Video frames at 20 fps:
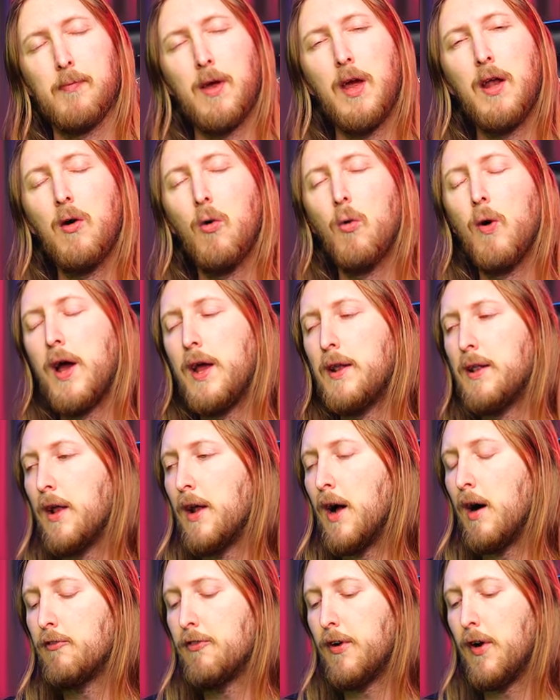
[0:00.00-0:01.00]
in a way
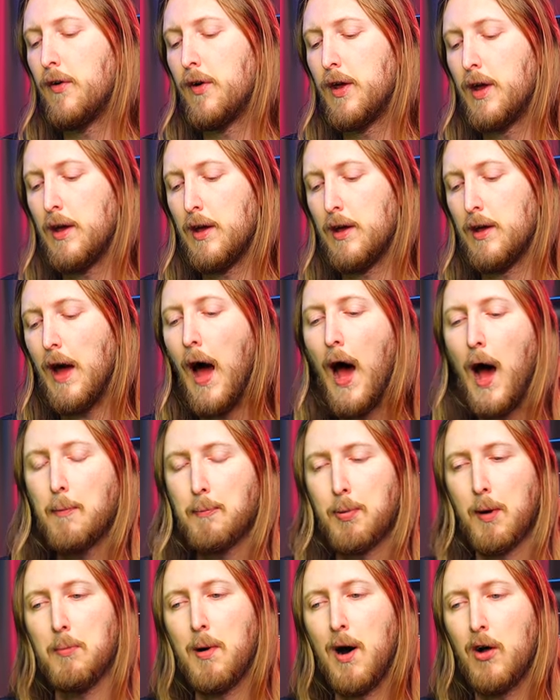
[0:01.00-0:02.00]
that I'm very
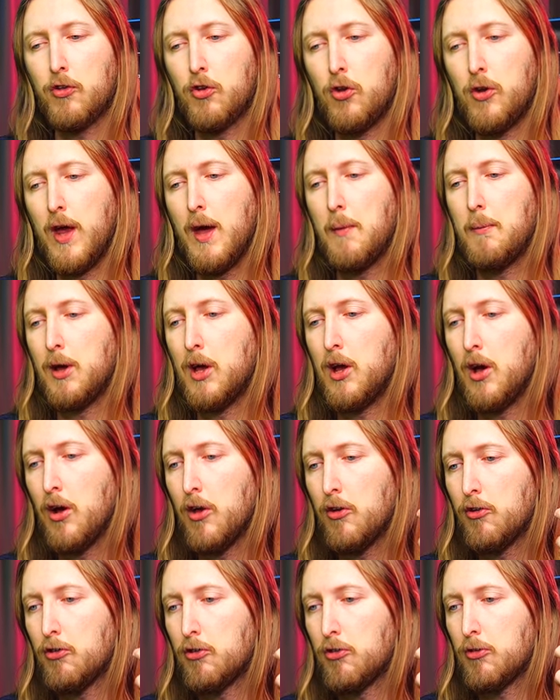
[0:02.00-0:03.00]
happy about today
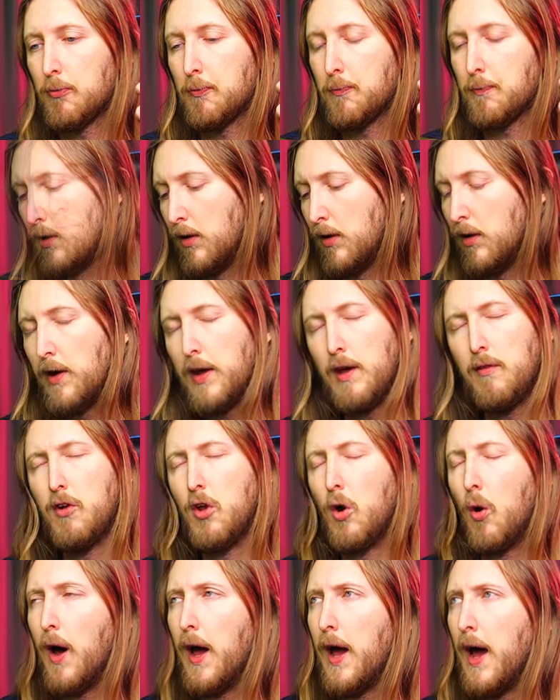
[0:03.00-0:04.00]
because
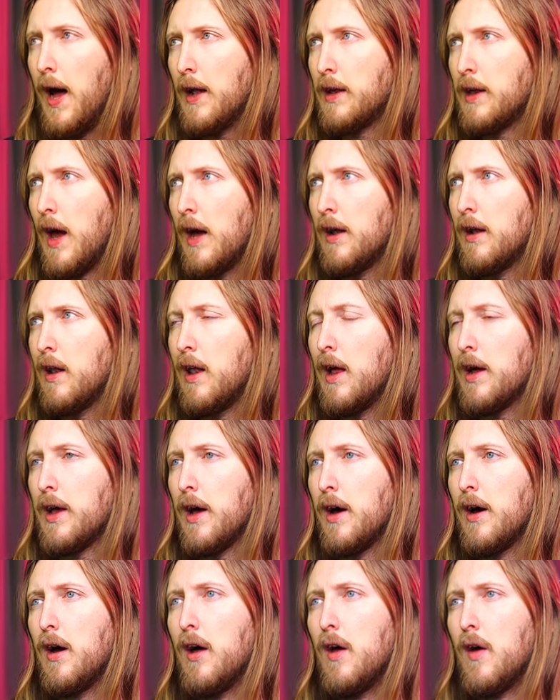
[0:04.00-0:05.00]
even though I had kind of like
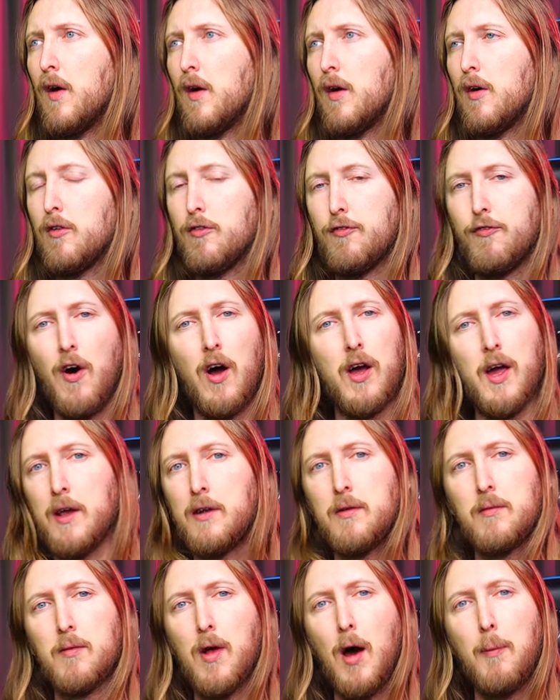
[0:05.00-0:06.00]
a fuck
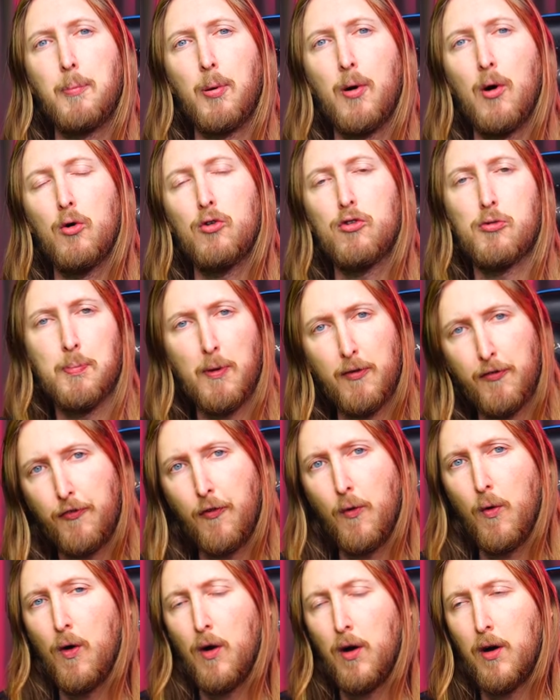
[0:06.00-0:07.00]
it approach
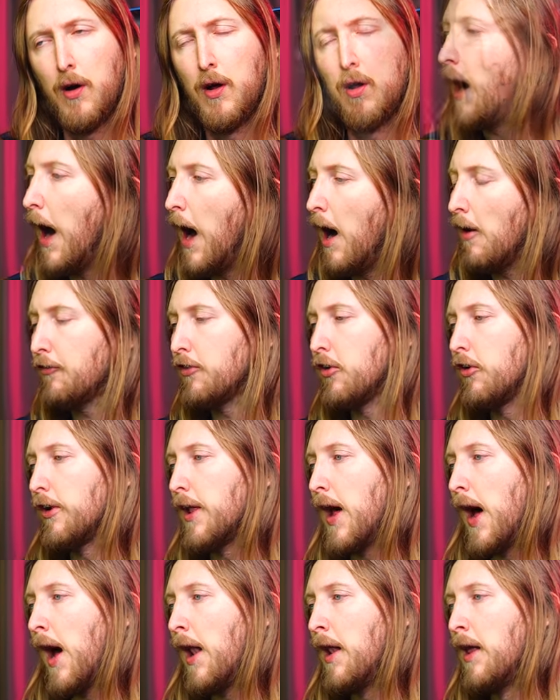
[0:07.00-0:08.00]
before after
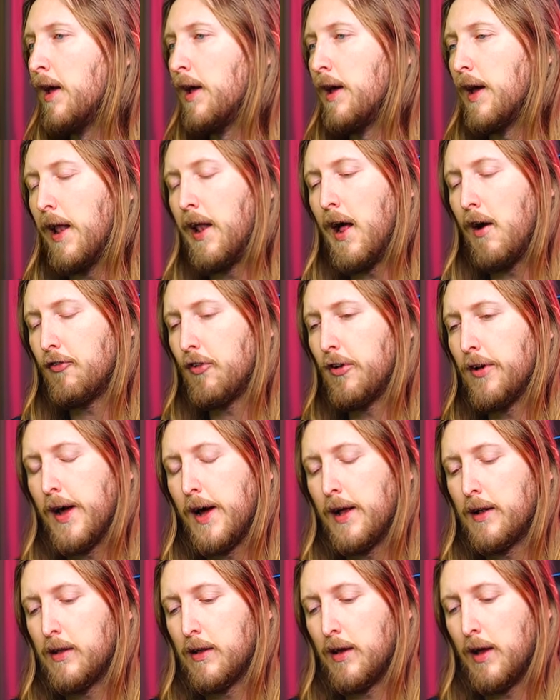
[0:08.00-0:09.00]
that and after
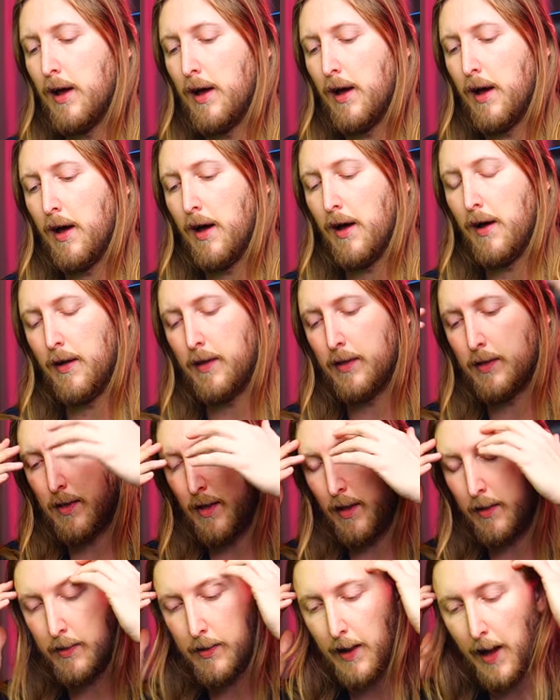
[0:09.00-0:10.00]
that uh,
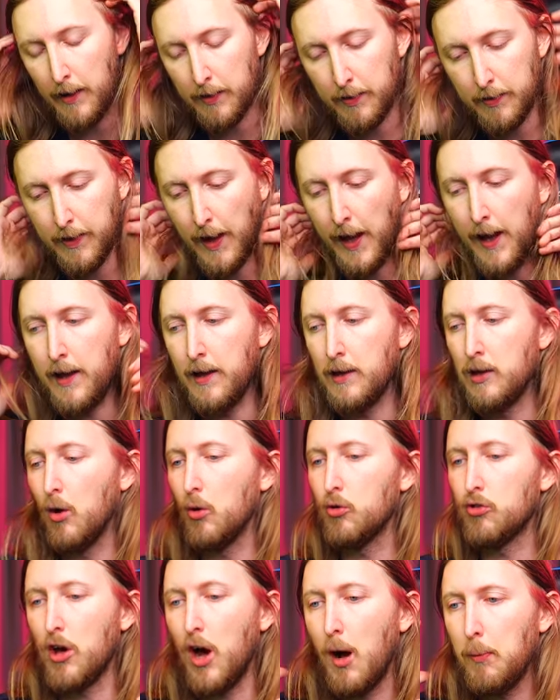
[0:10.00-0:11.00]
that day and
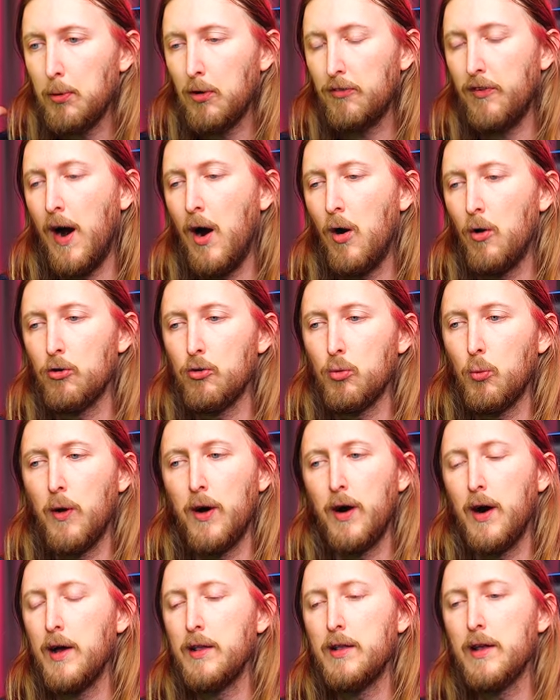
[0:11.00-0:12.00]
those couple of hours
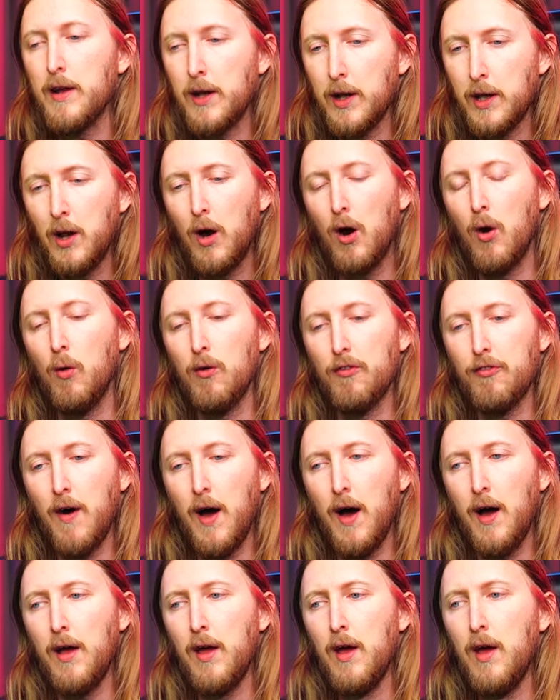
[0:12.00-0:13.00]
where I didn't know if
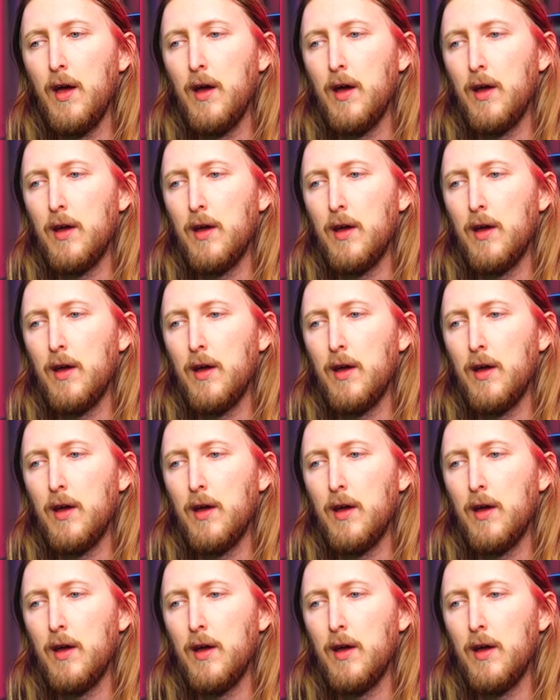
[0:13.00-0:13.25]
I